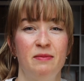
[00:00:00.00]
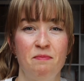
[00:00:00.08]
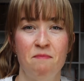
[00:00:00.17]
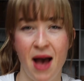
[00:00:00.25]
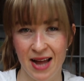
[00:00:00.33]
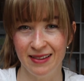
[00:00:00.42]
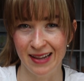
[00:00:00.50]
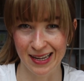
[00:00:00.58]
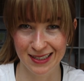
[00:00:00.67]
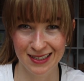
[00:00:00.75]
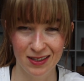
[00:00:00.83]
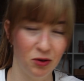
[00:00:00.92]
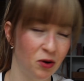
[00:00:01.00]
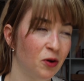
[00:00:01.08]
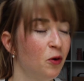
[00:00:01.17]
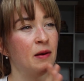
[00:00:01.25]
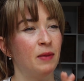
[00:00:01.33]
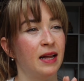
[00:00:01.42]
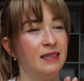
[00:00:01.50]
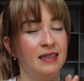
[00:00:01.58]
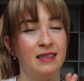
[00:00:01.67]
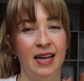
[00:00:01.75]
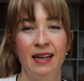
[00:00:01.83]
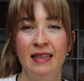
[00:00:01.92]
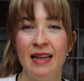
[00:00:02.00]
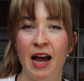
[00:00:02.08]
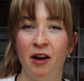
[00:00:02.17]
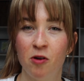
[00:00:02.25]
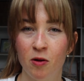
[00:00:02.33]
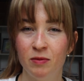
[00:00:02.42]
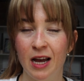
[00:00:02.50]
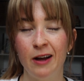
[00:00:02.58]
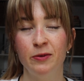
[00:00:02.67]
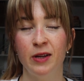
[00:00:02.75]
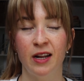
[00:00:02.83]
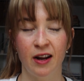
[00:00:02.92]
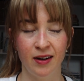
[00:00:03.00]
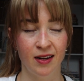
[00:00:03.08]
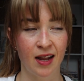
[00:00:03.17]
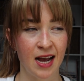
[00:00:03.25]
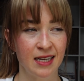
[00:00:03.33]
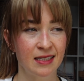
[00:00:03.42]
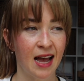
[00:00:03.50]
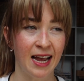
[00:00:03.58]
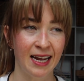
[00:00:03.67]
madness, you know. But then I calmed down and I realized I